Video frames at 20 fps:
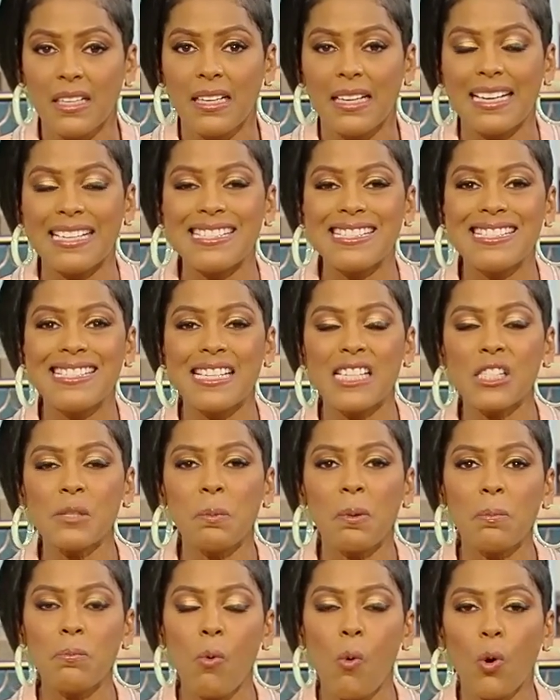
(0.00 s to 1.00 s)
It
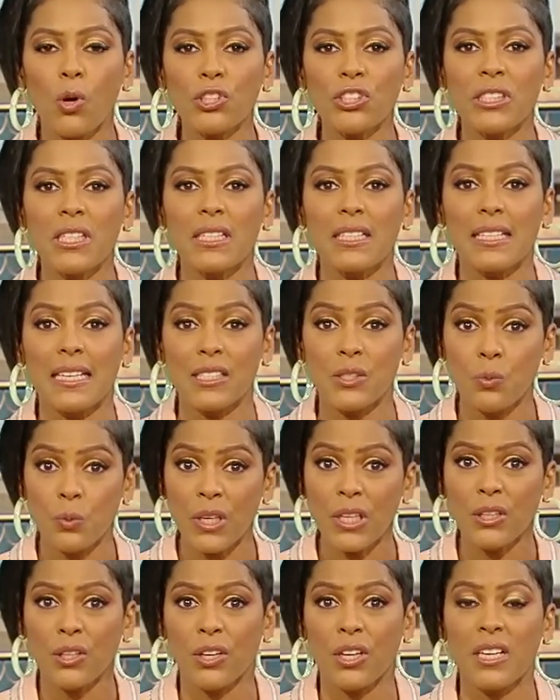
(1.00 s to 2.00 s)
disproportionately, as
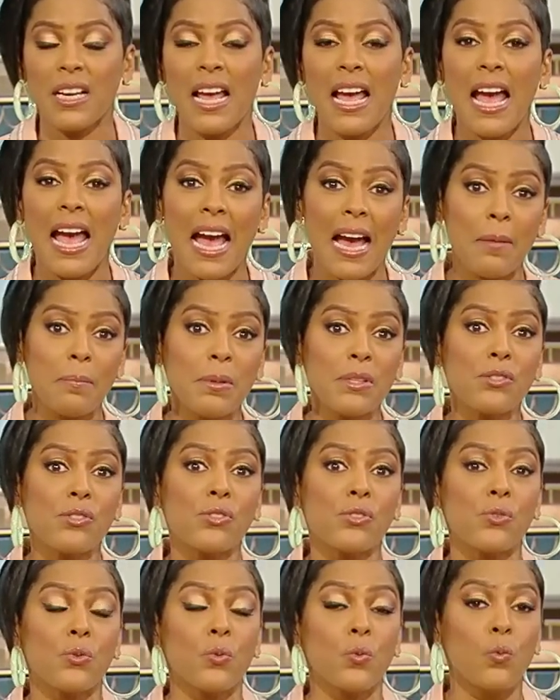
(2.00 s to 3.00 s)
we learn, happens
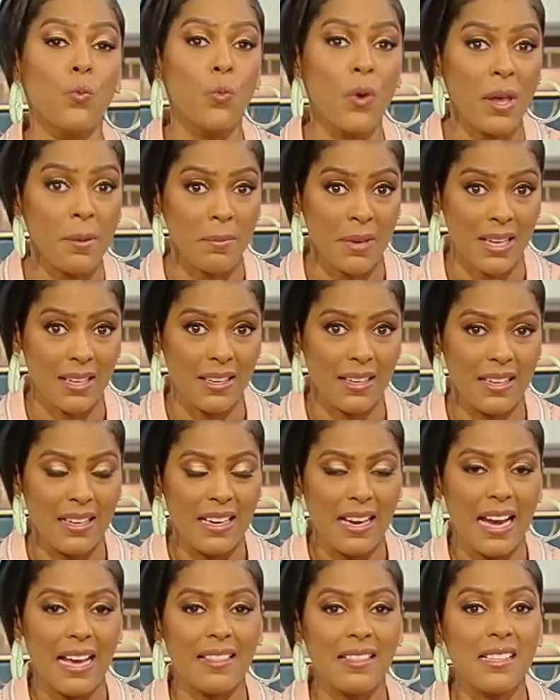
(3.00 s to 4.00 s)
to women.
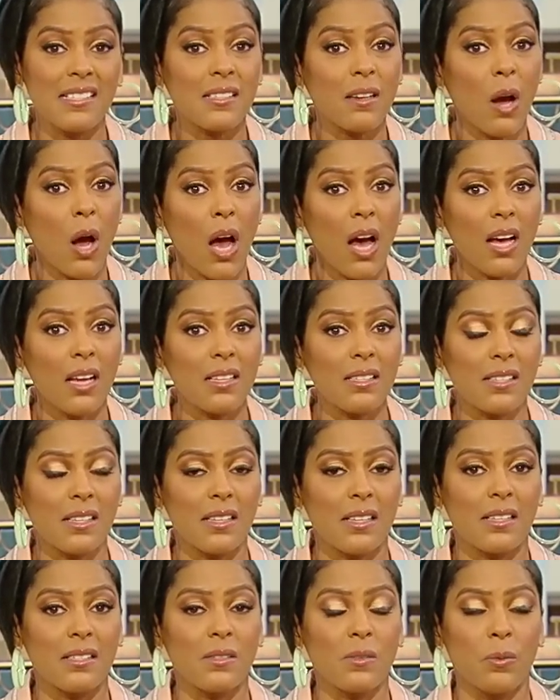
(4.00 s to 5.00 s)
And this
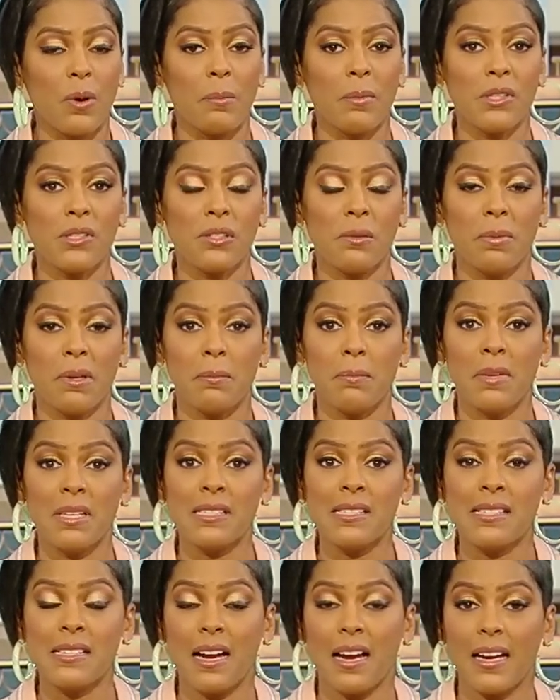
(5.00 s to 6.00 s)
causes women to be
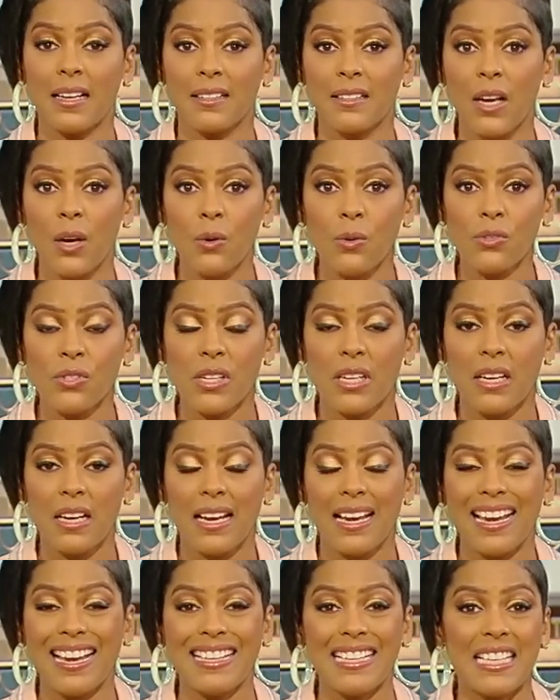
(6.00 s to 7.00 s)
misdiagnosed
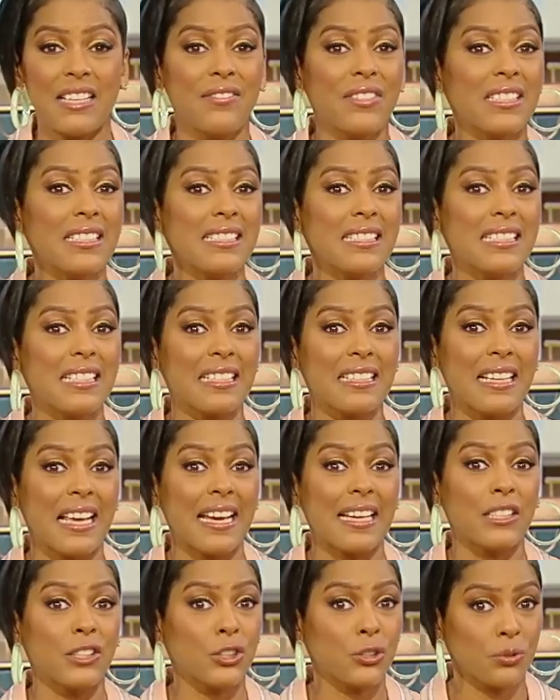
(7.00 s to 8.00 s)
and even
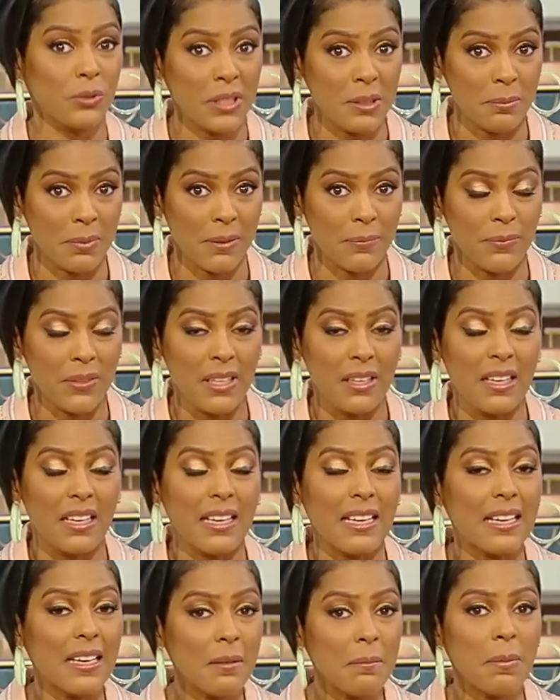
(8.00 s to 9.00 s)
delay treatment.
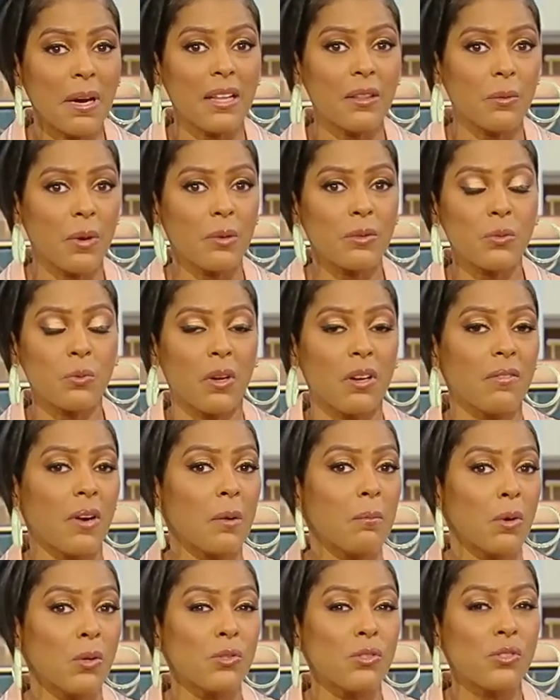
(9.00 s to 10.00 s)
It, by the way, was one of our
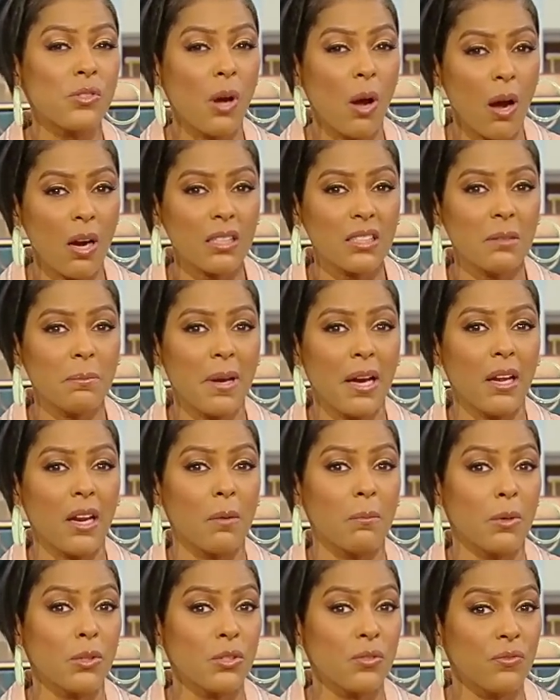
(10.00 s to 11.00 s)
most talked about
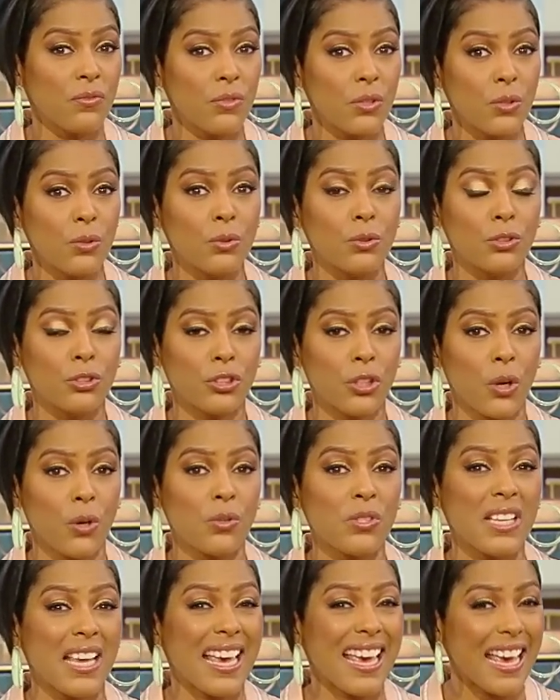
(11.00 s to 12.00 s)
and most viewed
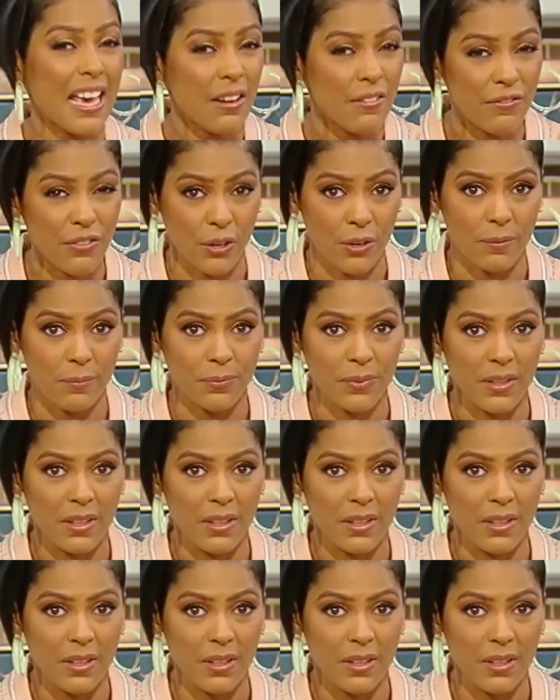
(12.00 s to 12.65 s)
shows ever.